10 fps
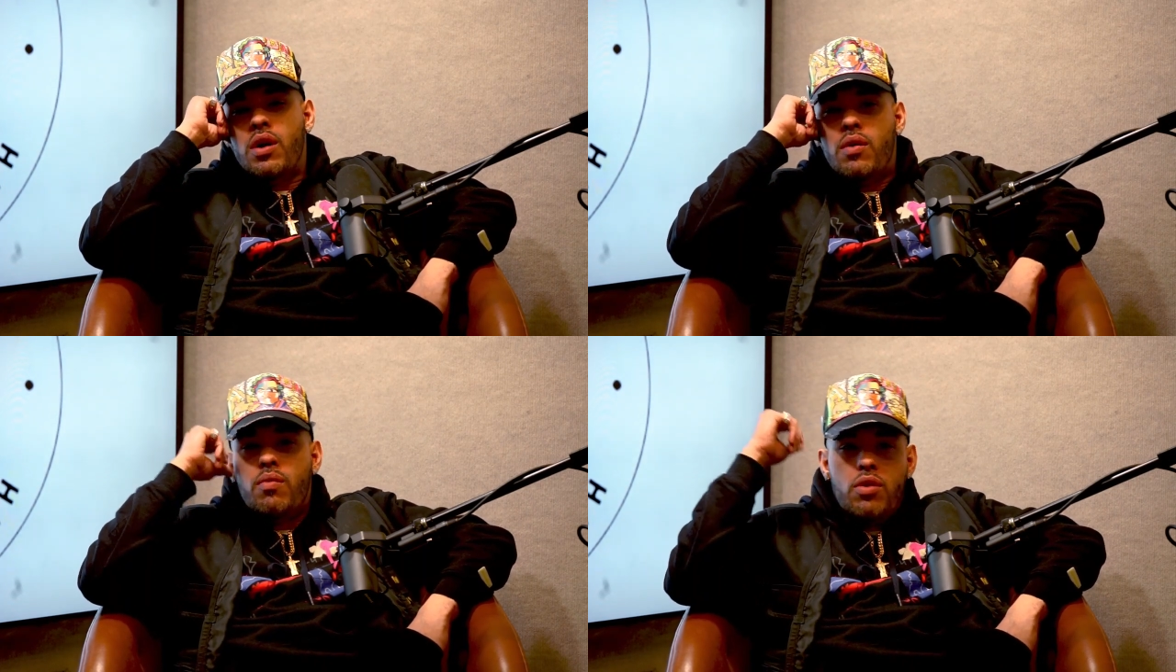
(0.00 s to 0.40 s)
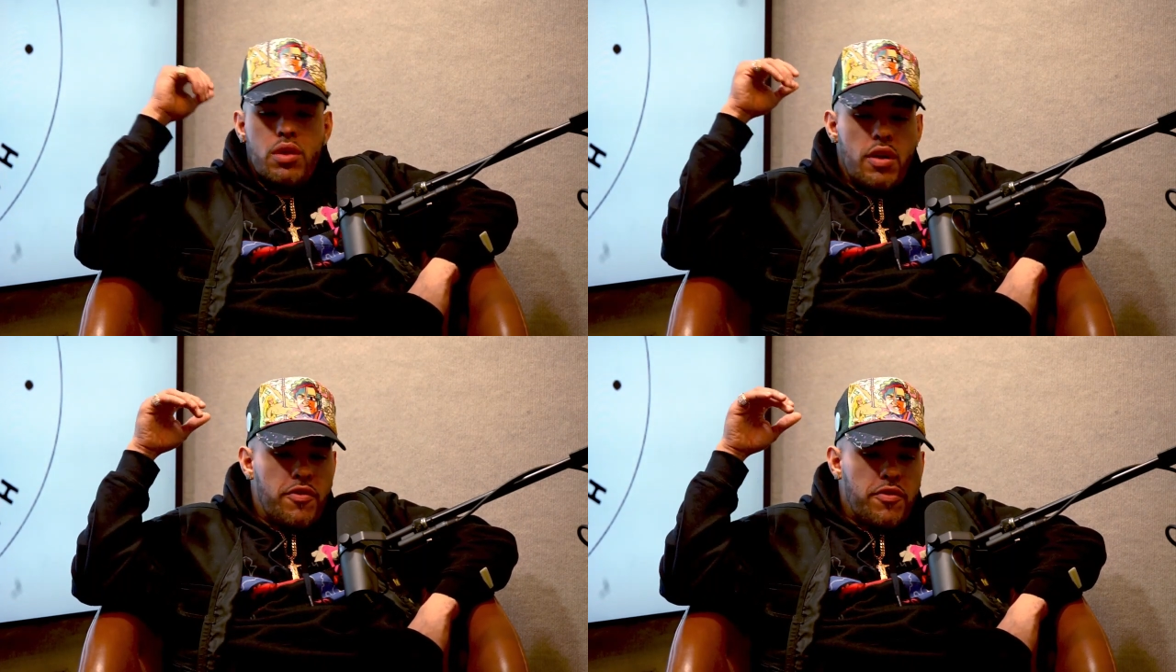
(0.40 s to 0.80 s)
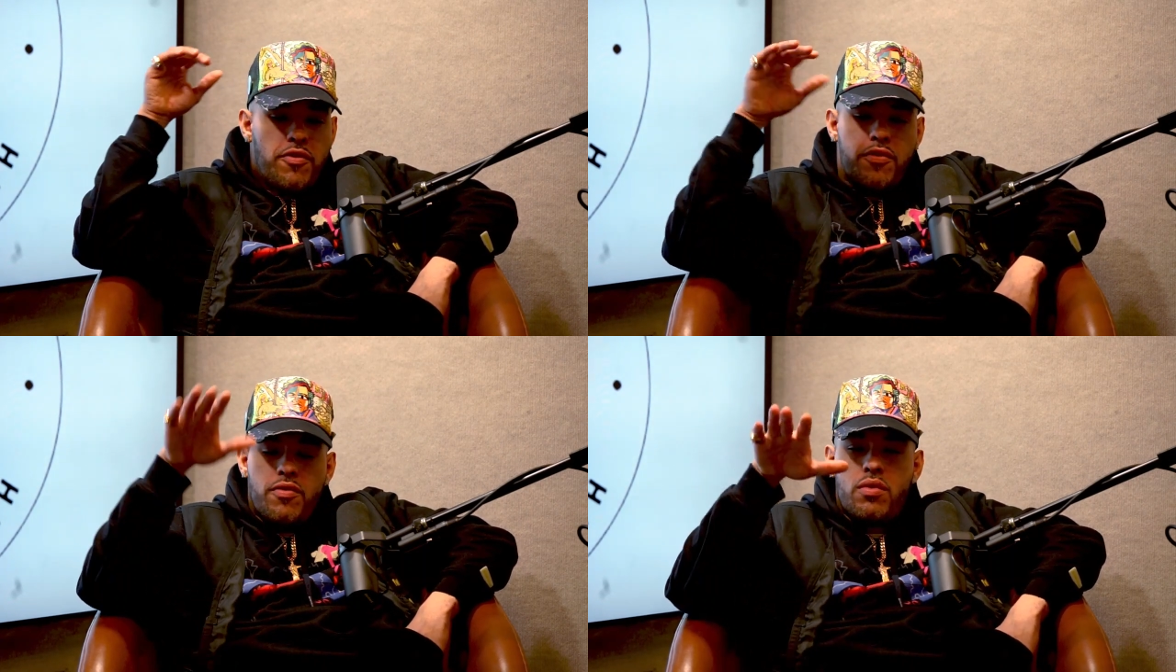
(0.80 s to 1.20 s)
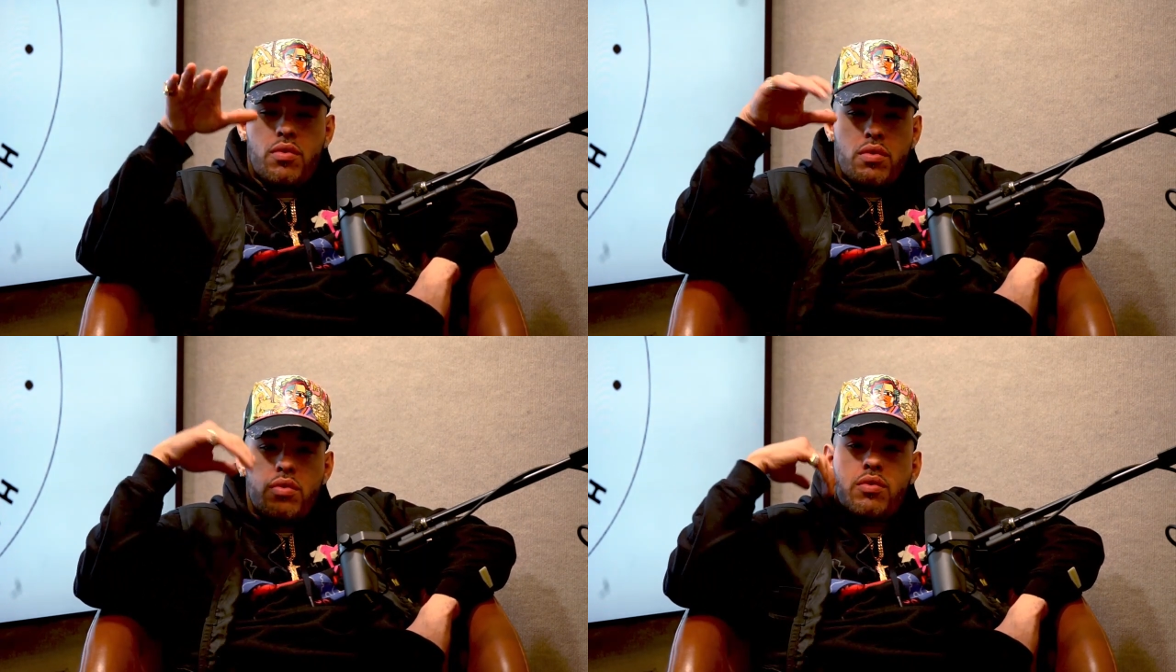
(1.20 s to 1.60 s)
will live
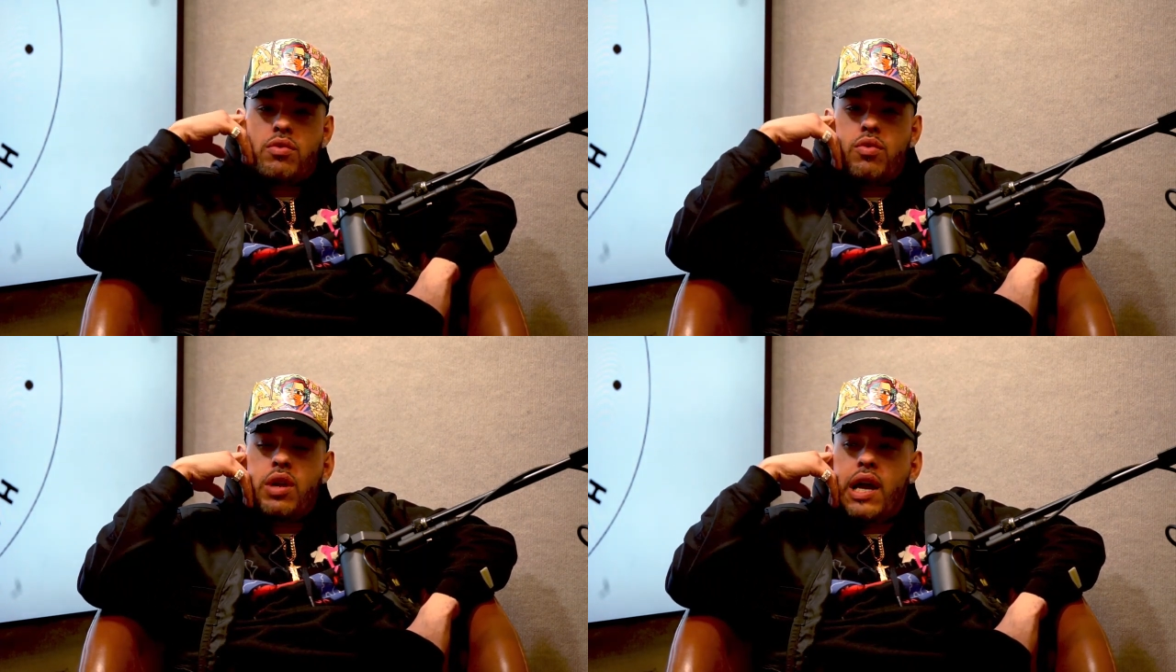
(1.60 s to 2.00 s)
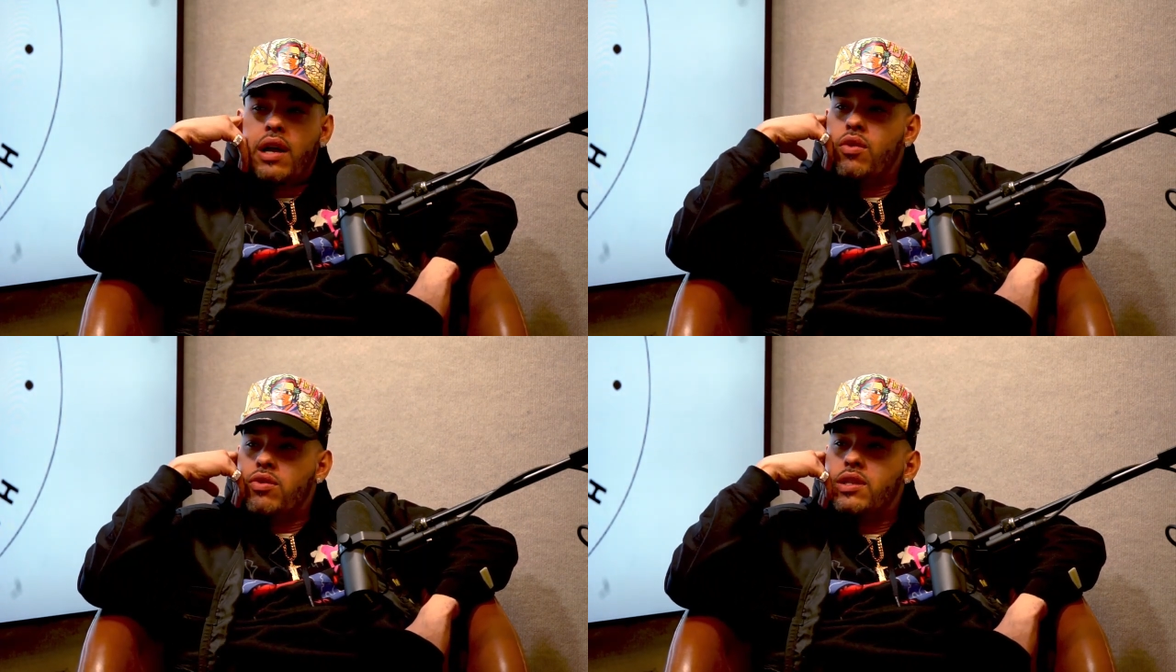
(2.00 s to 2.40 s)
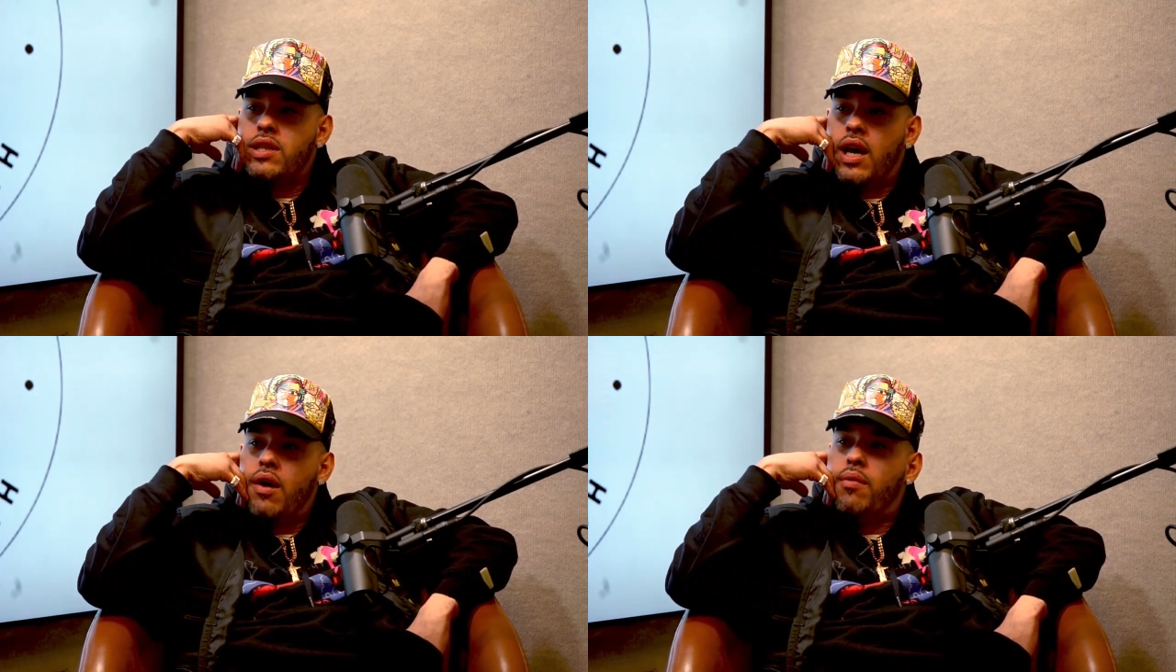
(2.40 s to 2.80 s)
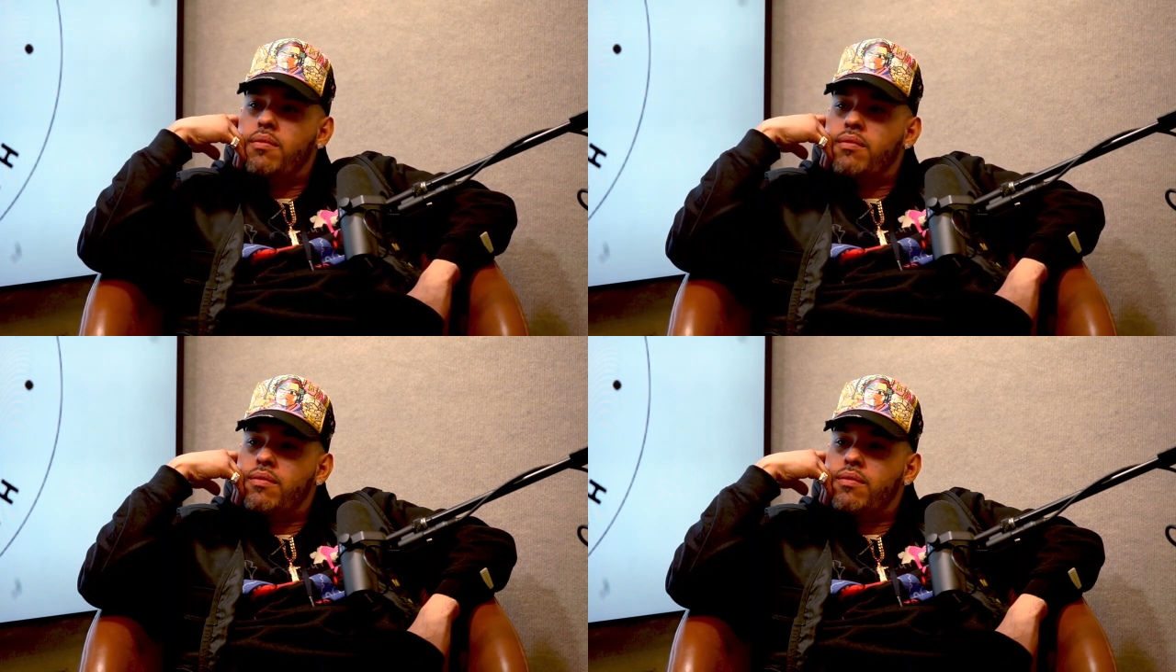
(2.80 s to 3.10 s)
through the echoes of time.